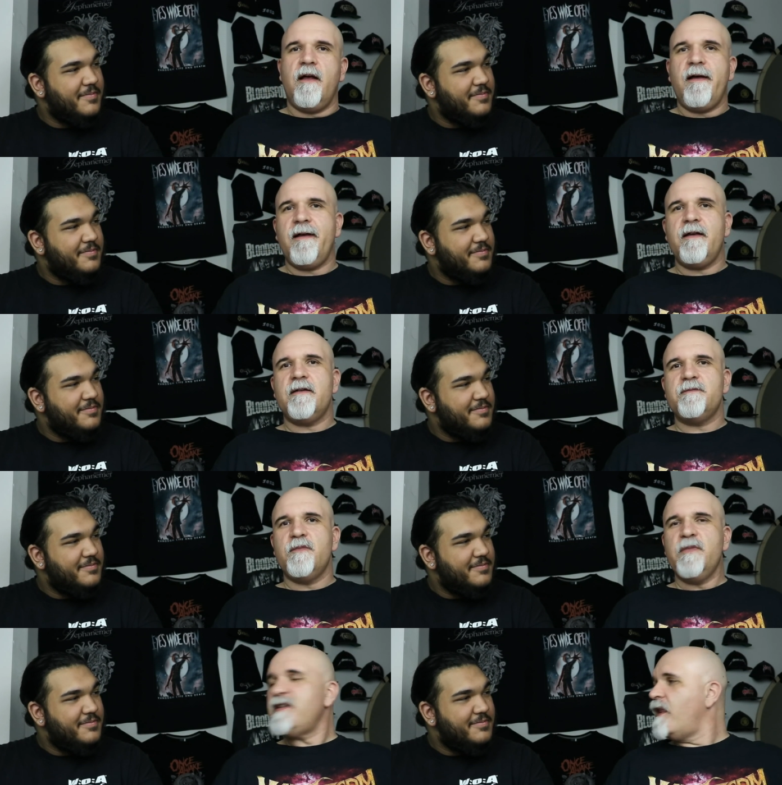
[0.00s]
Speaker 1: Metallica uh,
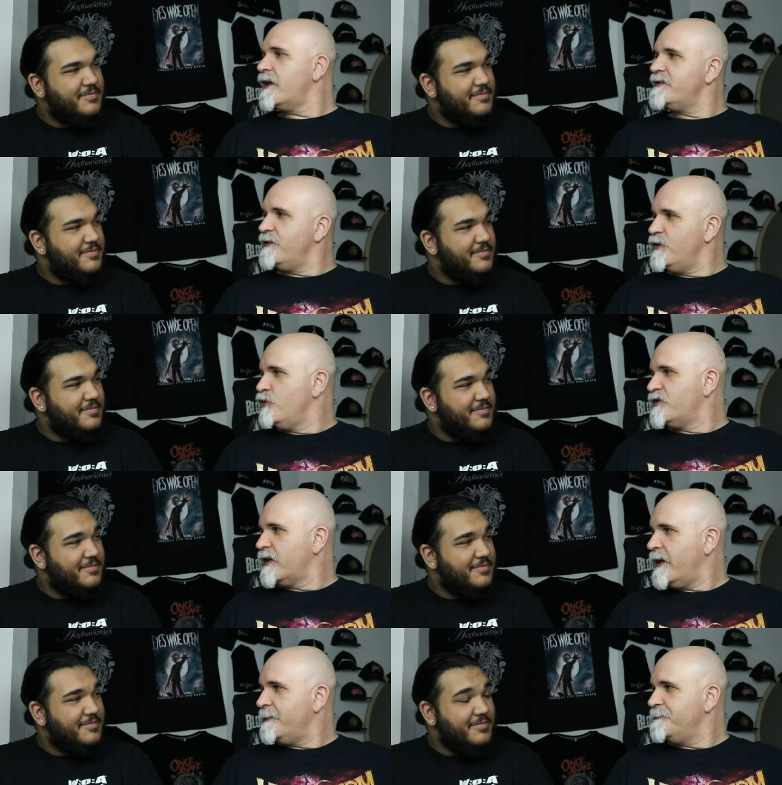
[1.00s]
Metallica's in the news
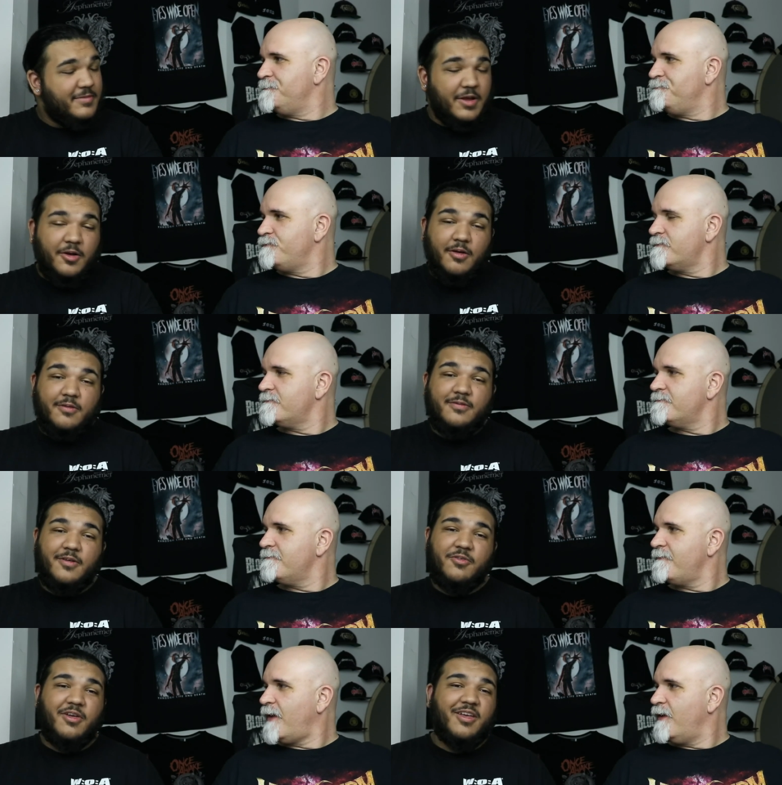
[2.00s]
again. Oh,
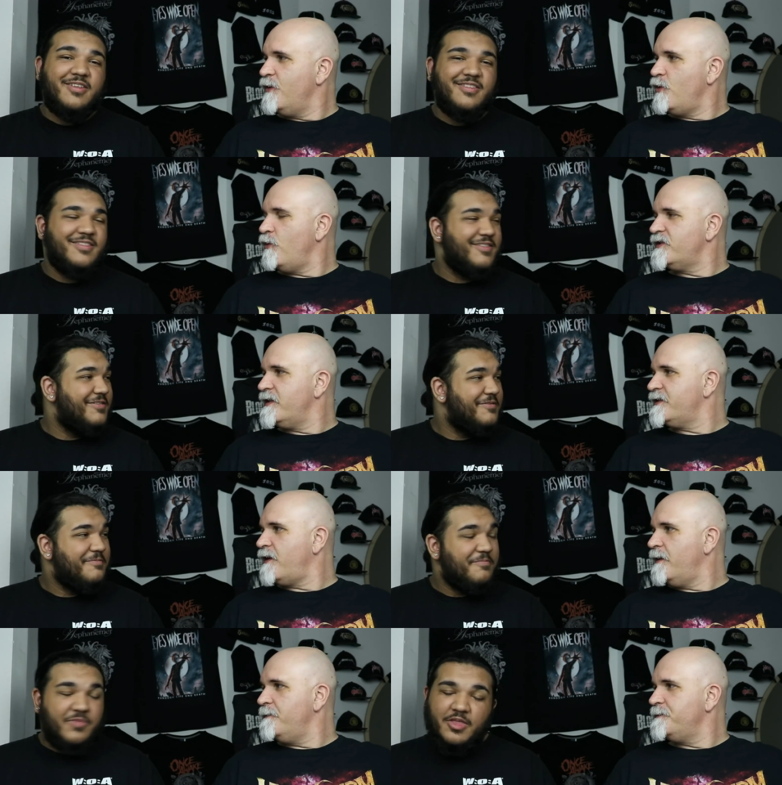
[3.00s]
okay. You know what's this
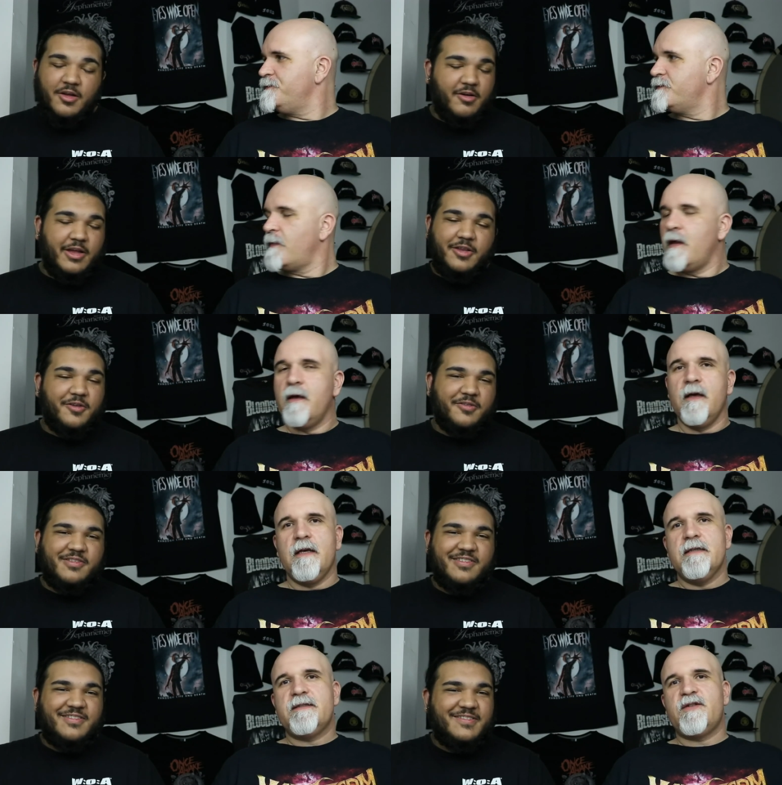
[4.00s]
time? No, I don't.
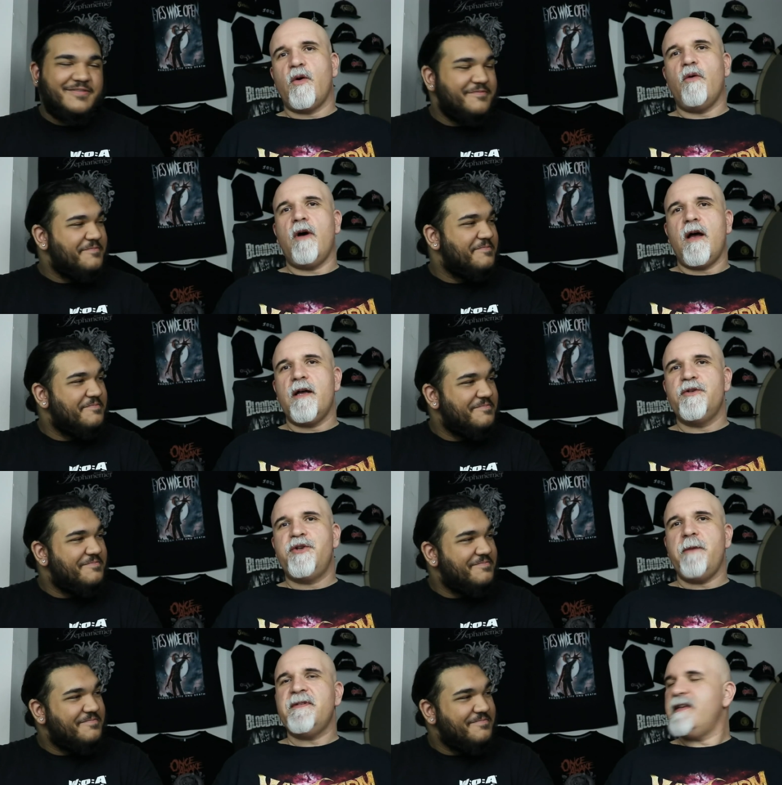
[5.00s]
So uh,
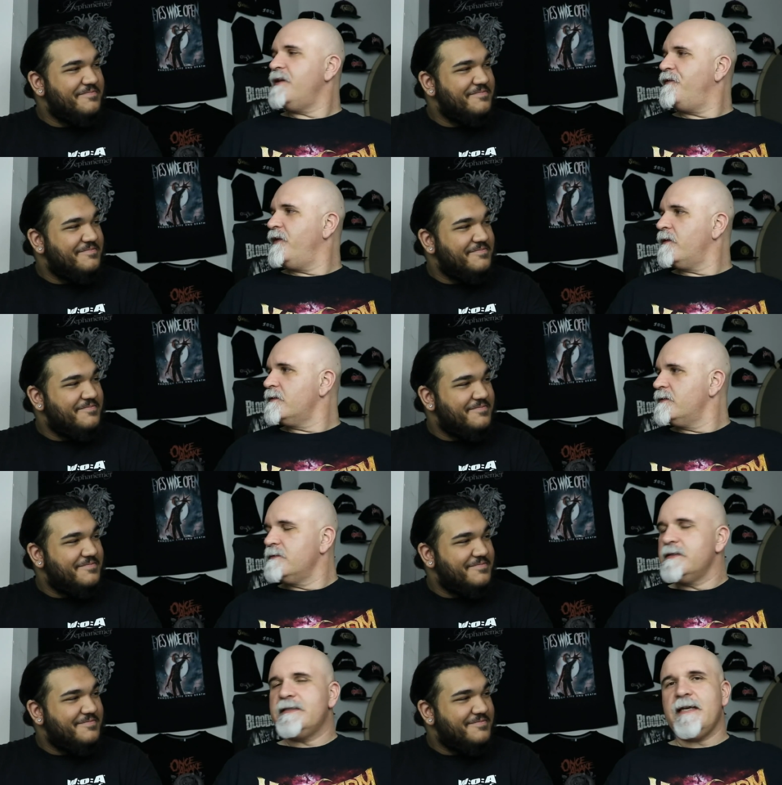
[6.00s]
James Hetfield
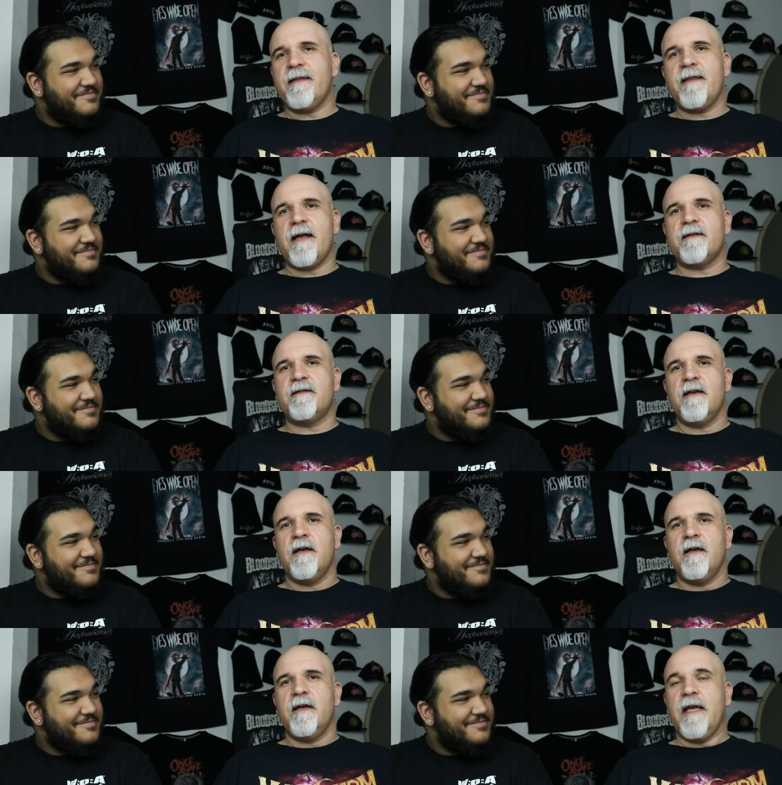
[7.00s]
said that
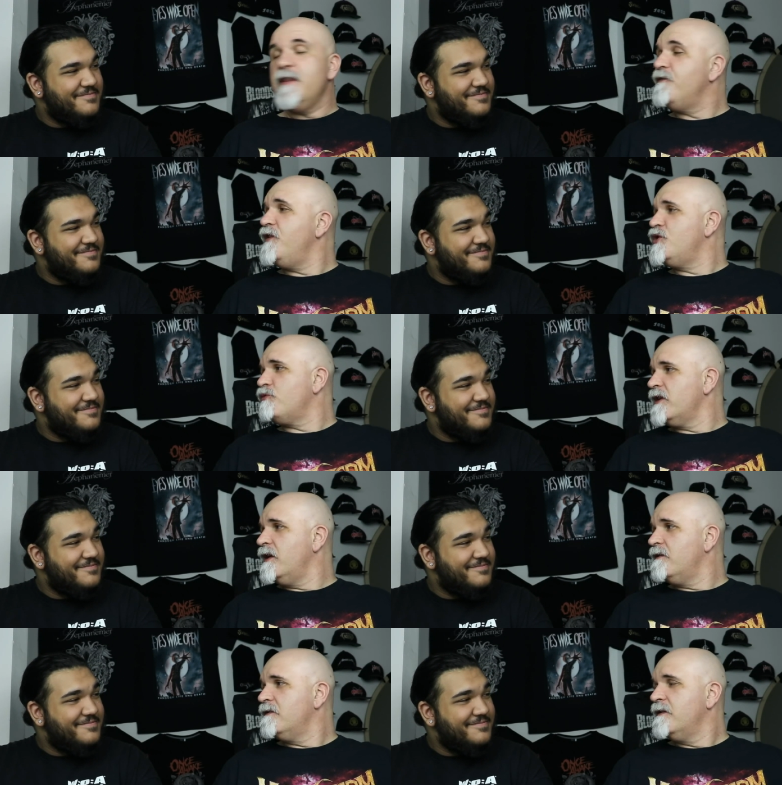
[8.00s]

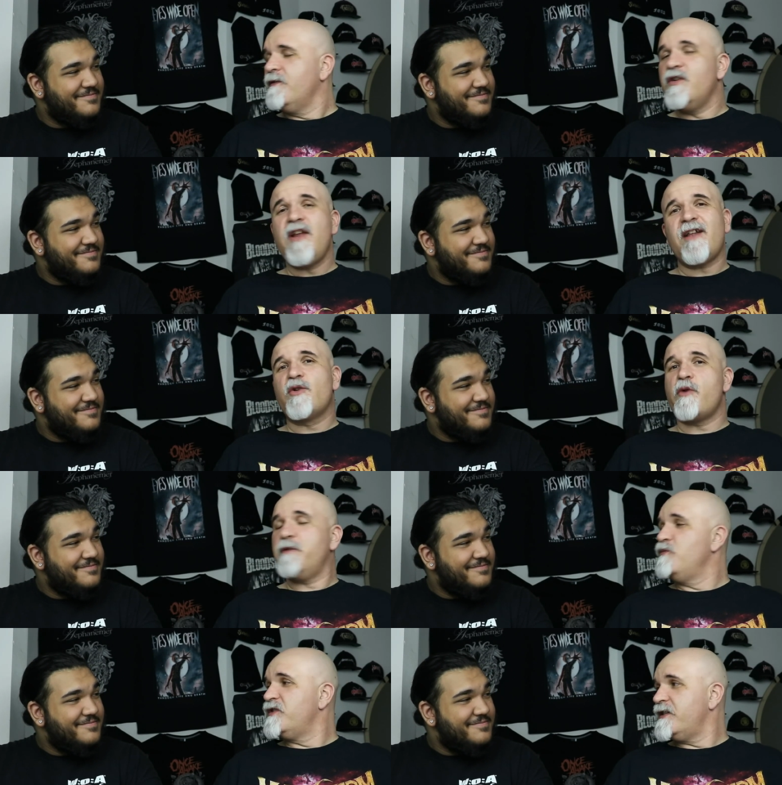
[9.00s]
individually they're not
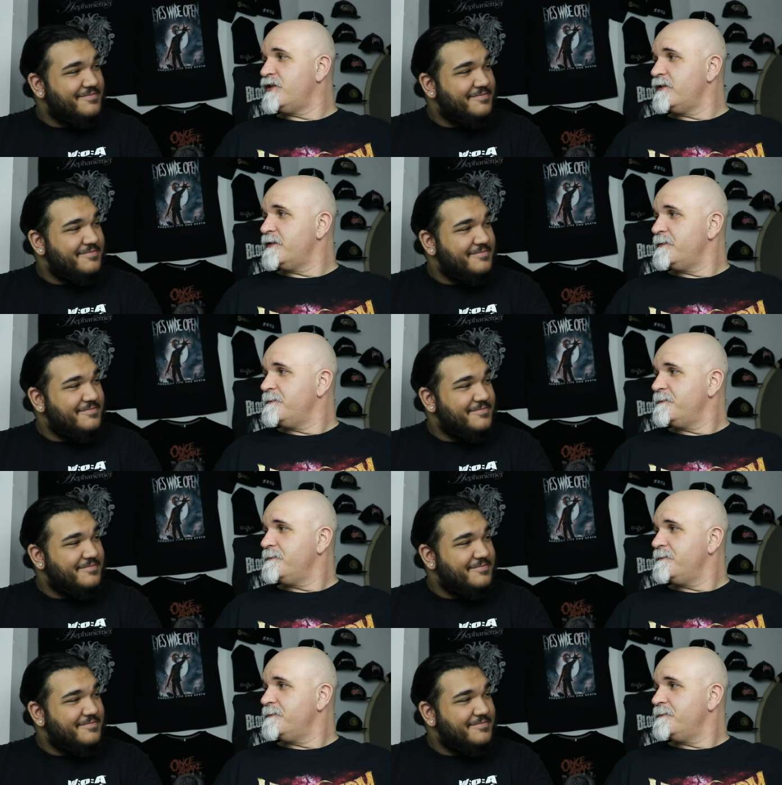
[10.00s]
great musicians.